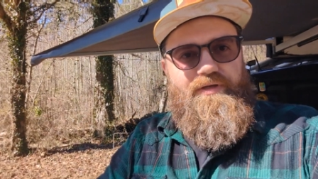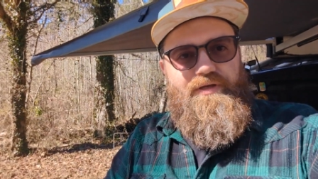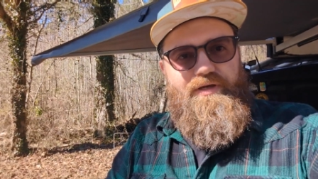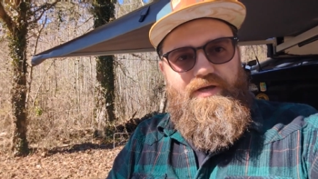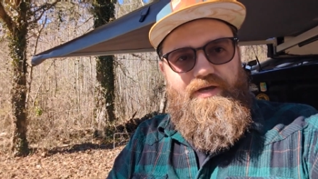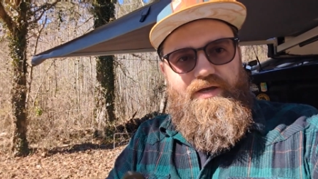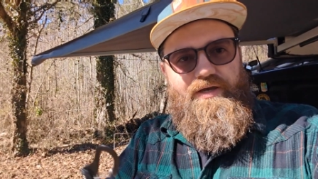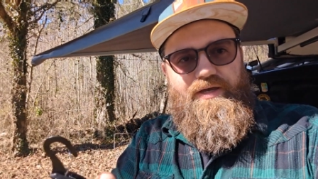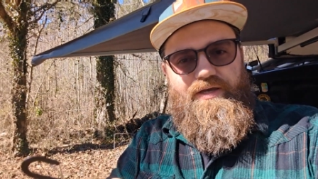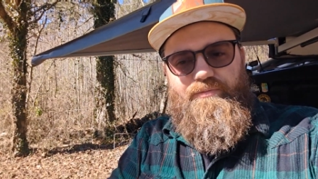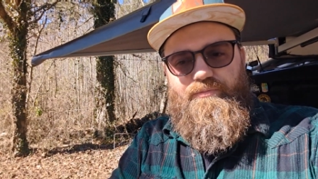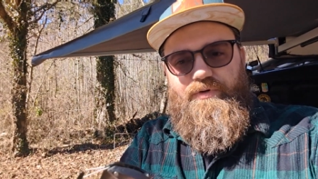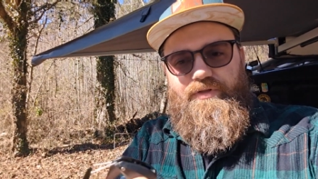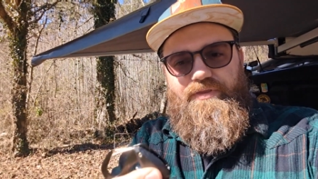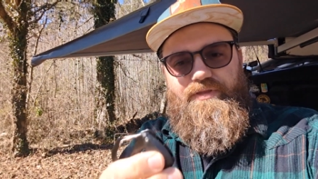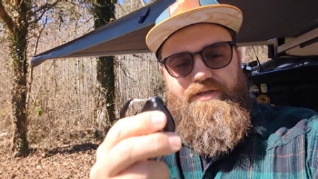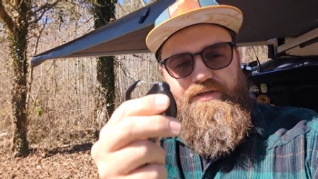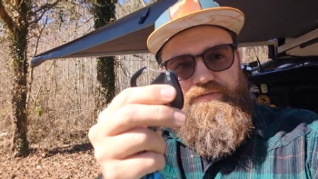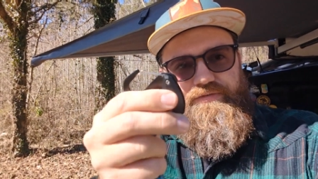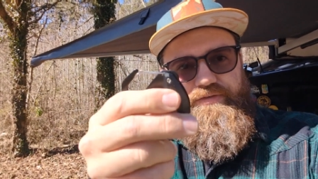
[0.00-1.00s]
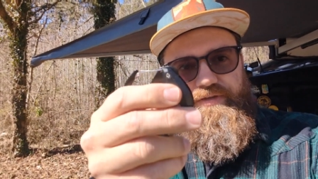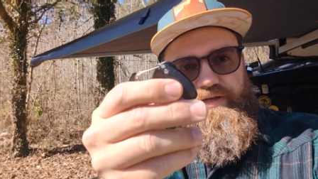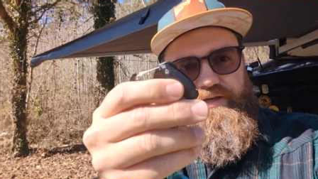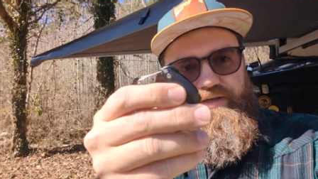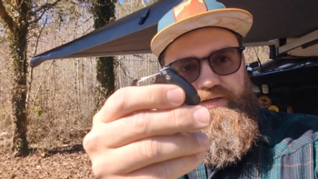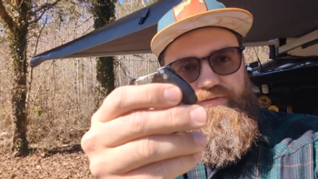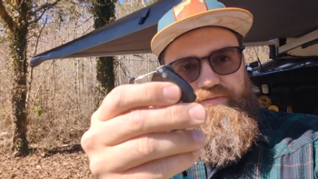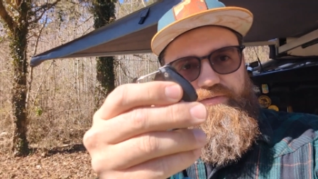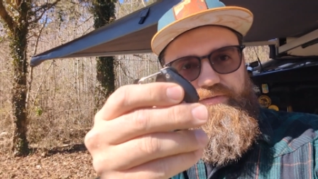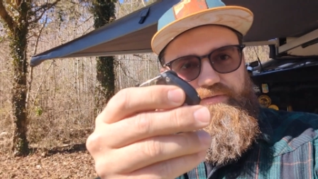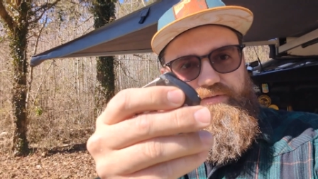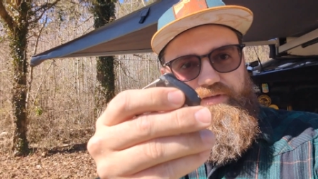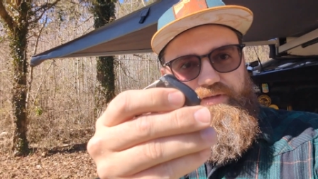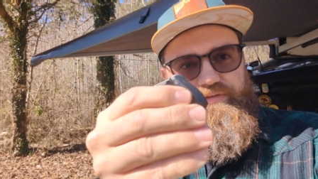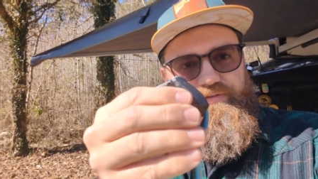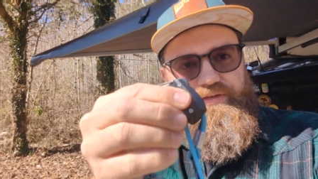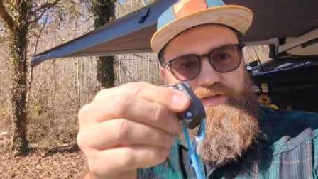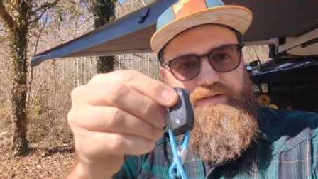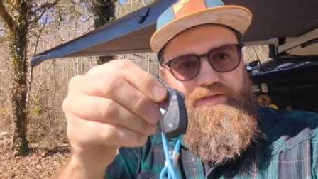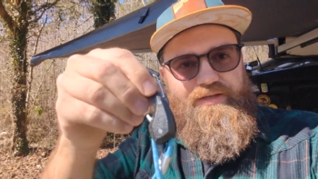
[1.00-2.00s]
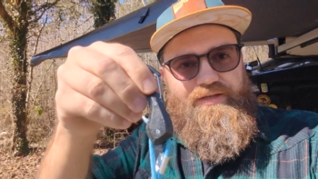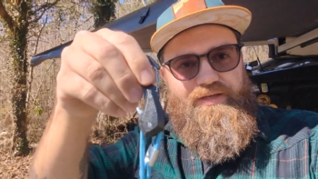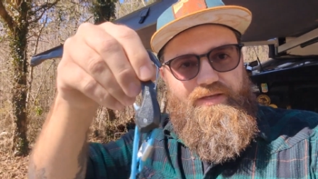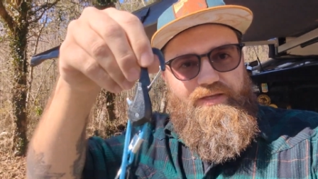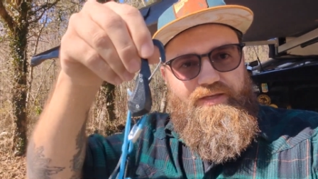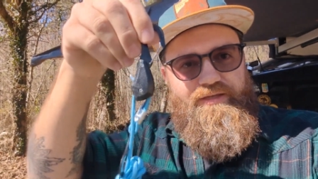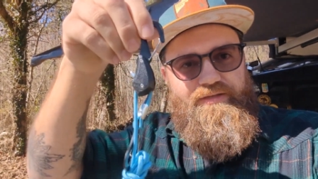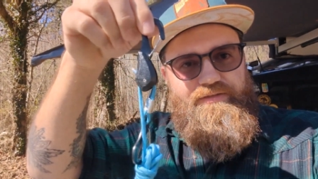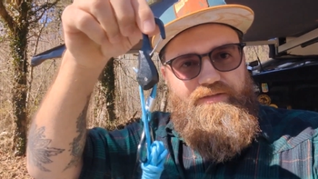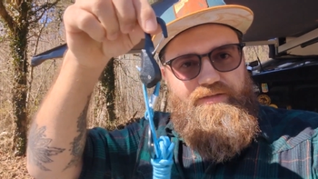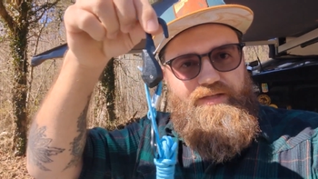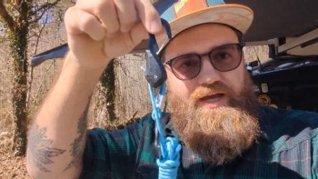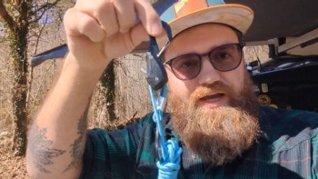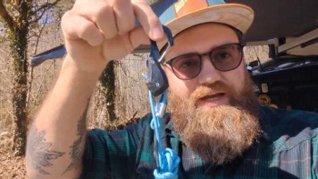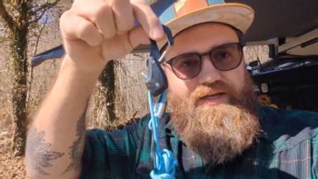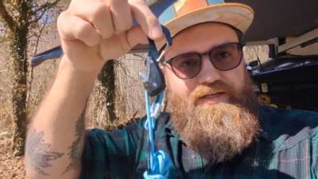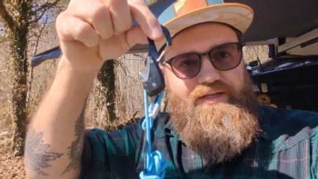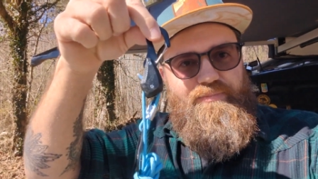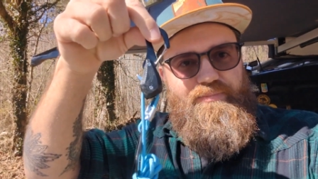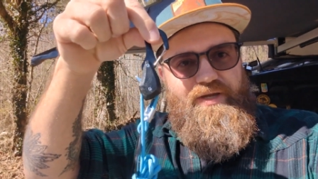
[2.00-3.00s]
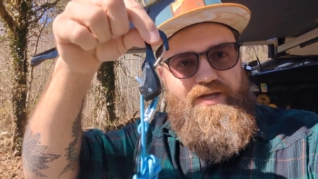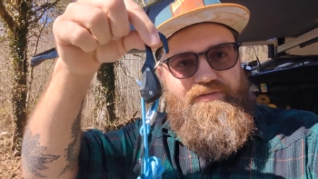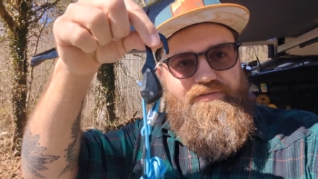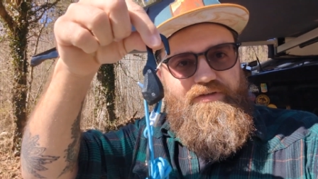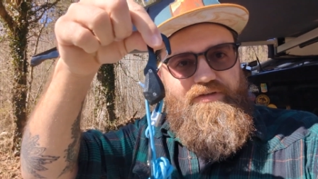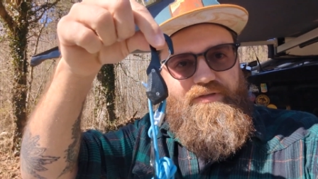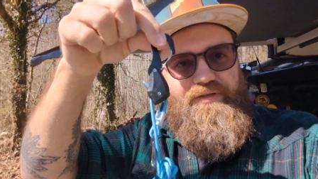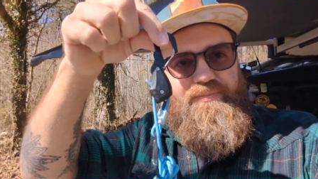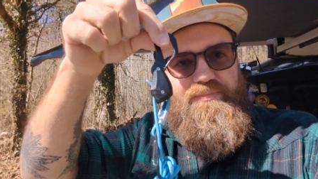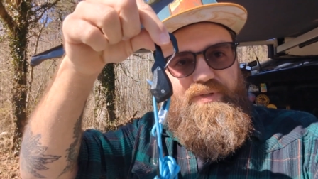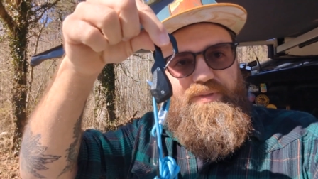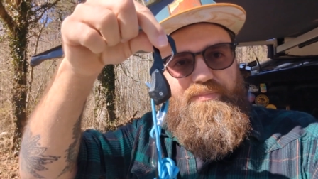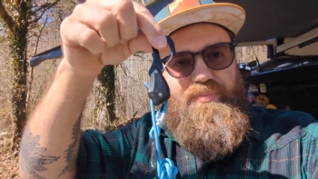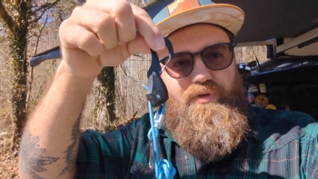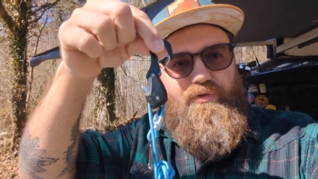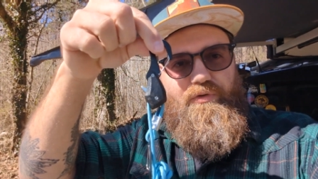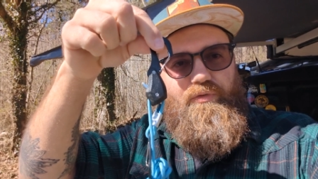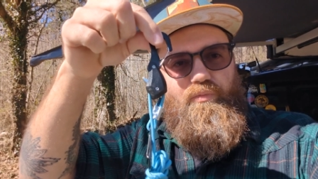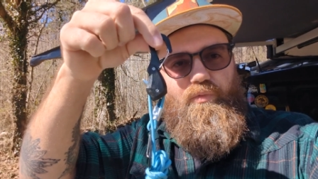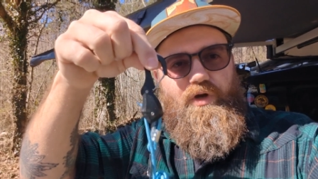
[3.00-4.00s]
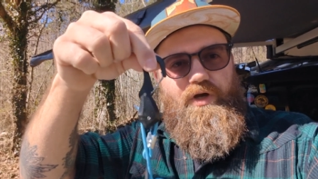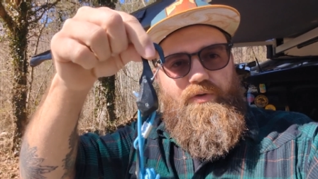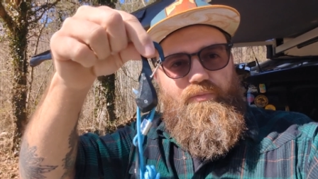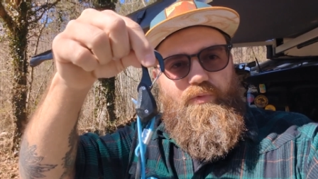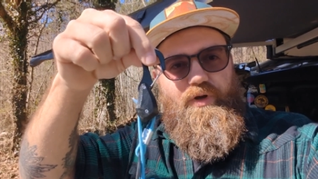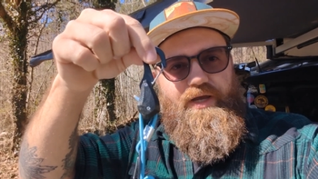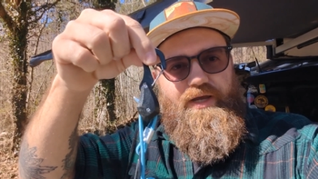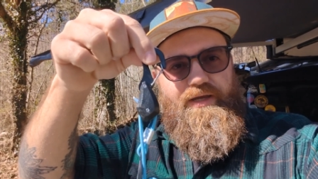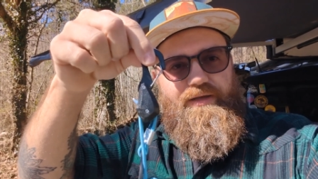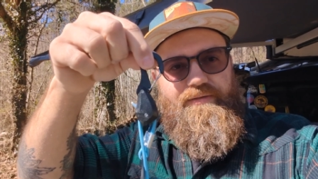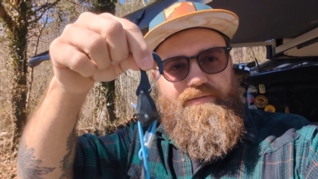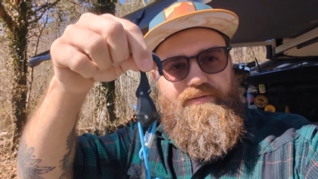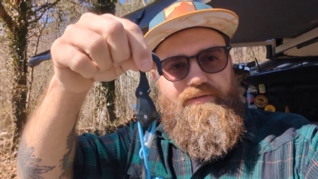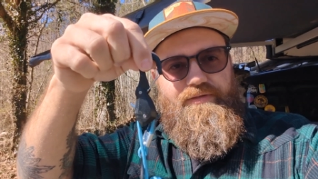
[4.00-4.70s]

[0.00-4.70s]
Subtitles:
and what this does is the line can basically be pulled one way.